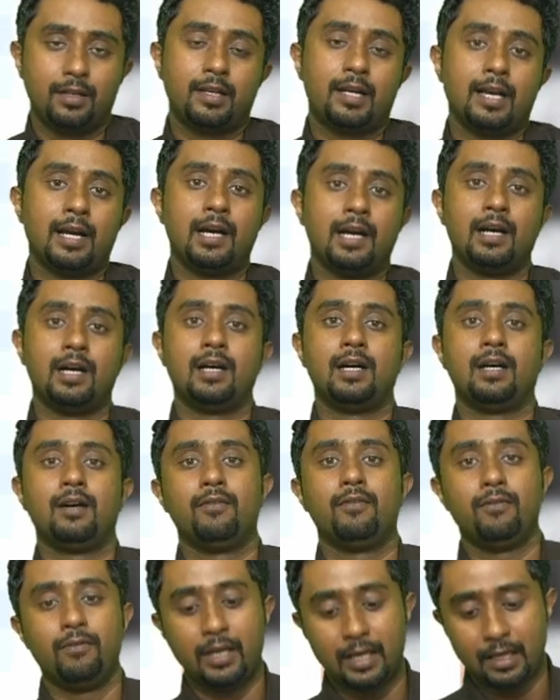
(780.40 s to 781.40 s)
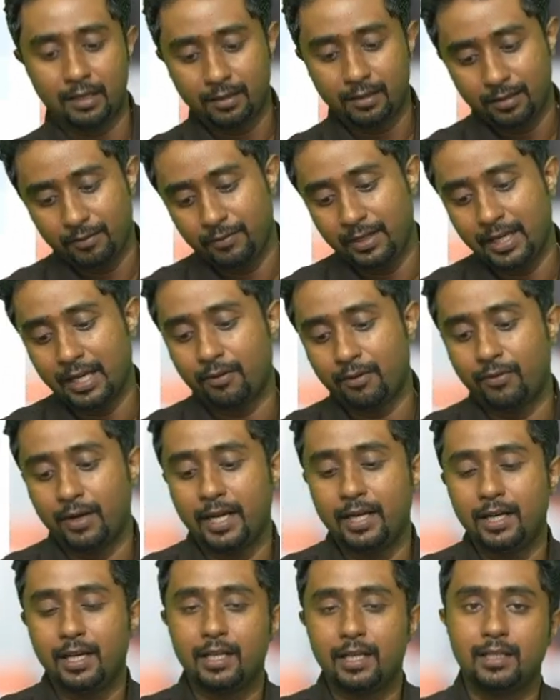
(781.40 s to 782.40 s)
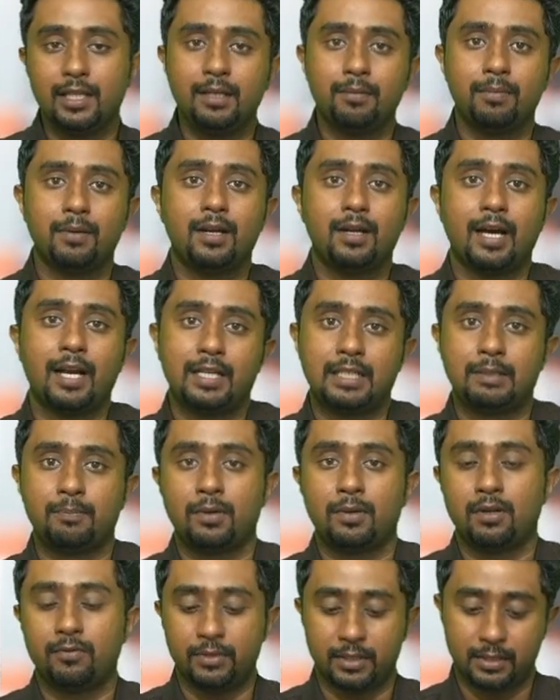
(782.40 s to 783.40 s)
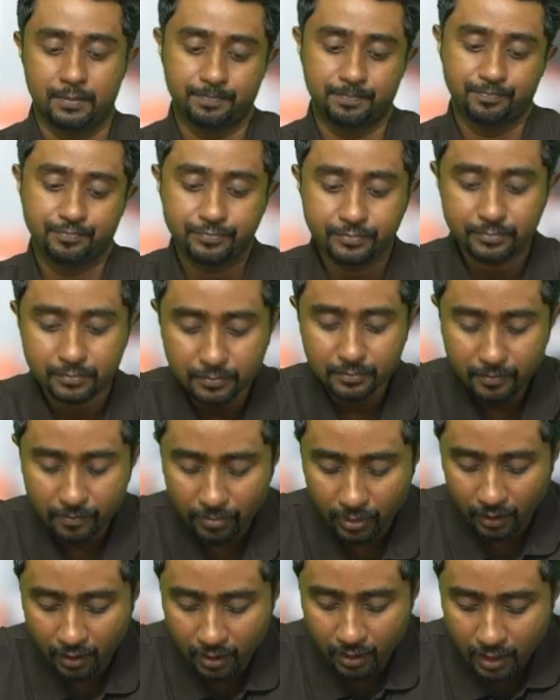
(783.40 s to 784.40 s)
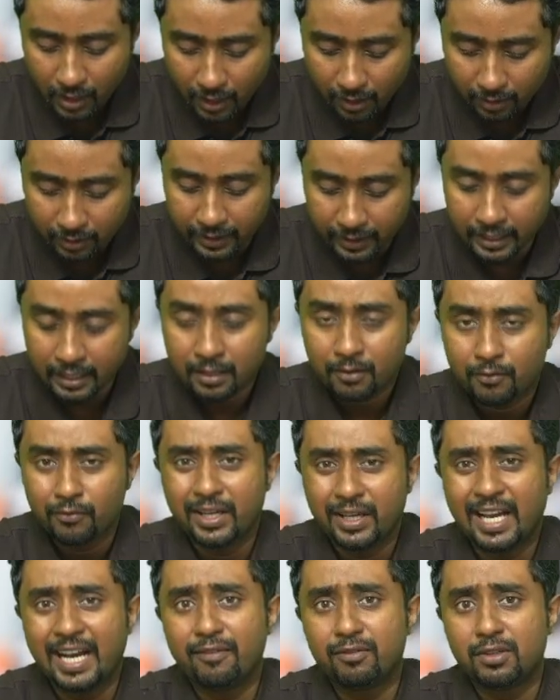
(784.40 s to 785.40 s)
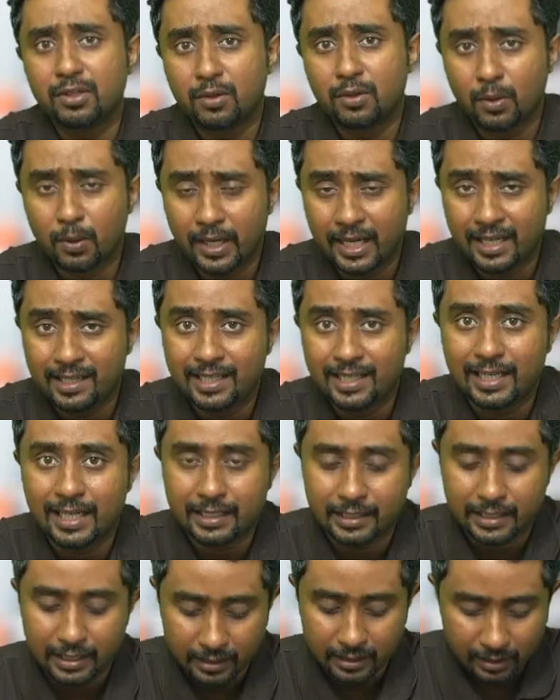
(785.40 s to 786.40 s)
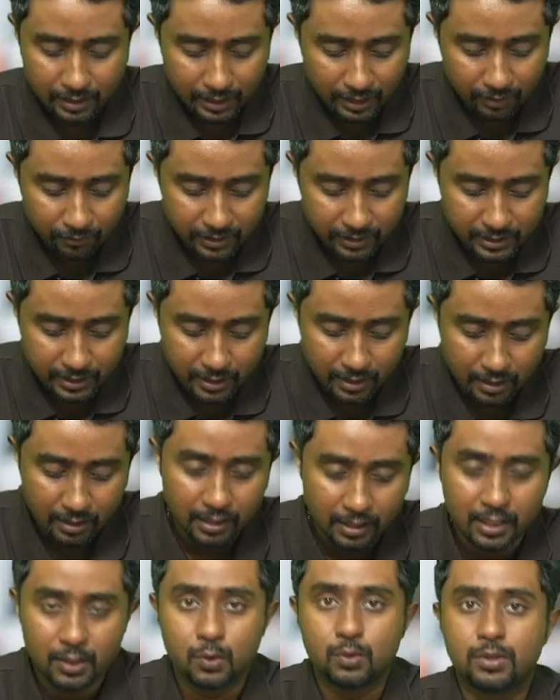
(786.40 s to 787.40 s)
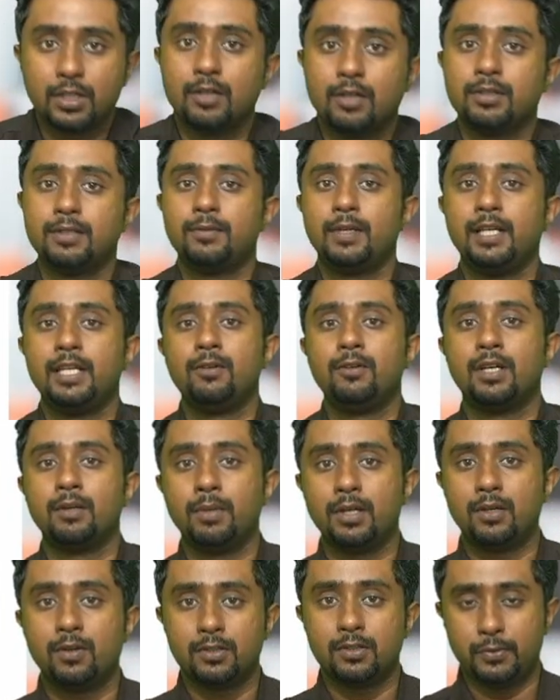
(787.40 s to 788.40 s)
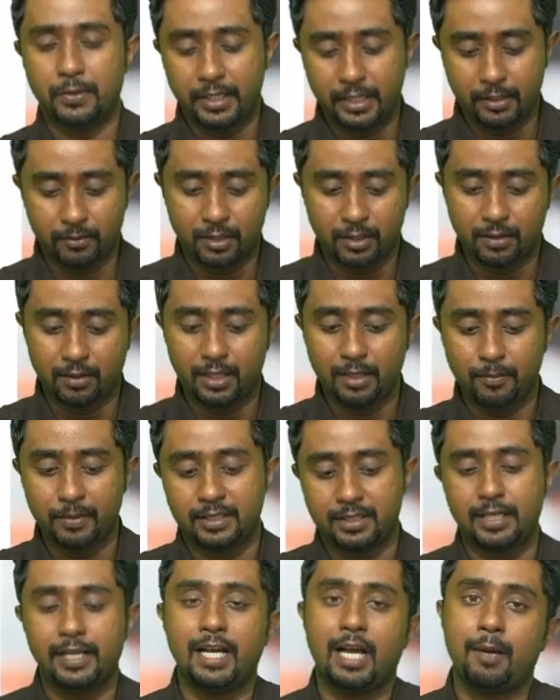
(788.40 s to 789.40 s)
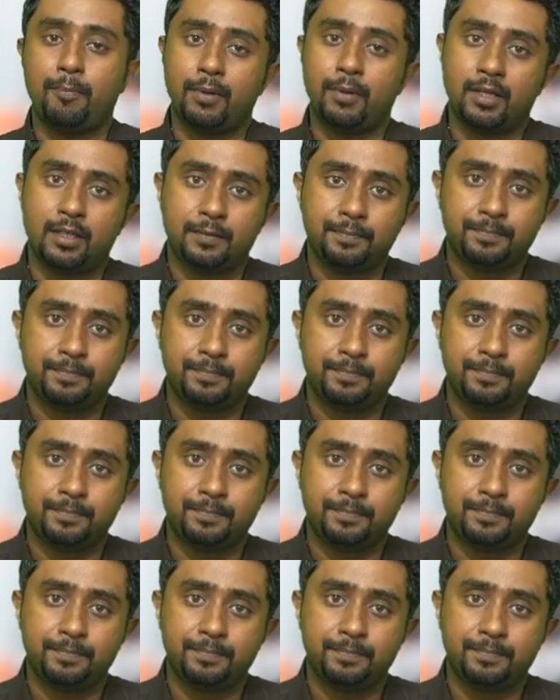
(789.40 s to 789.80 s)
where we are finding the correct profit. There we have to go and deduct it in which year? 2021, because 21 only mistake happened.